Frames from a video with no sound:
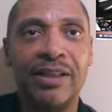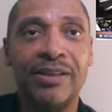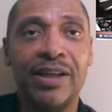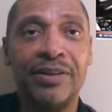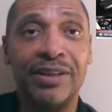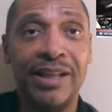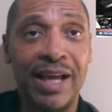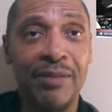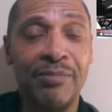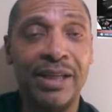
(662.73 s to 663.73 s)
doth
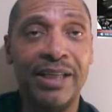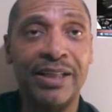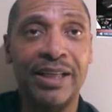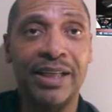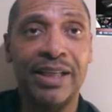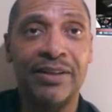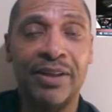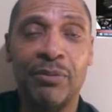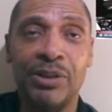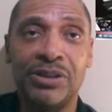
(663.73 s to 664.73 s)
not mean
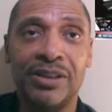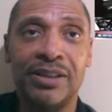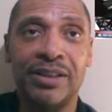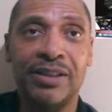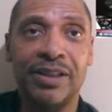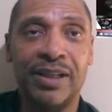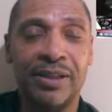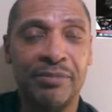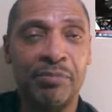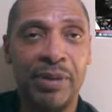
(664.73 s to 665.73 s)
that we should
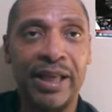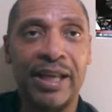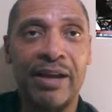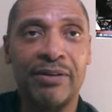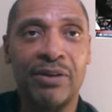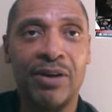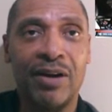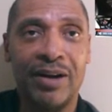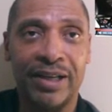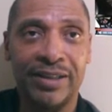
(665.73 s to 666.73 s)
uh, bail out on
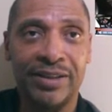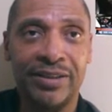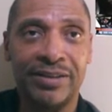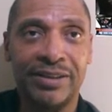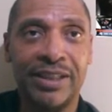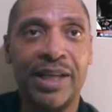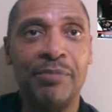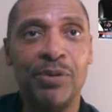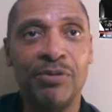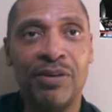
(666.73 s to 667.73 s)
our elders
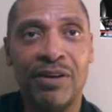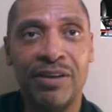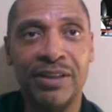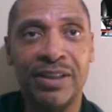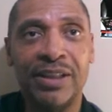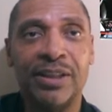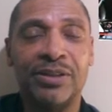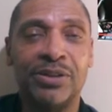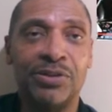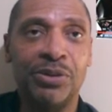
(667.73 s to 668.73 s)
and move on
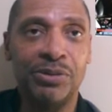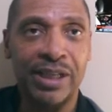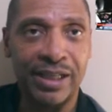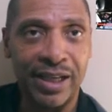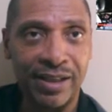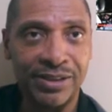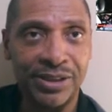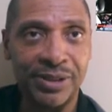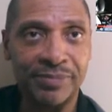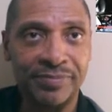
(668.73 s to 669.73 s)
to new
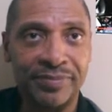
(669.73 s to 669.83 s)
technology.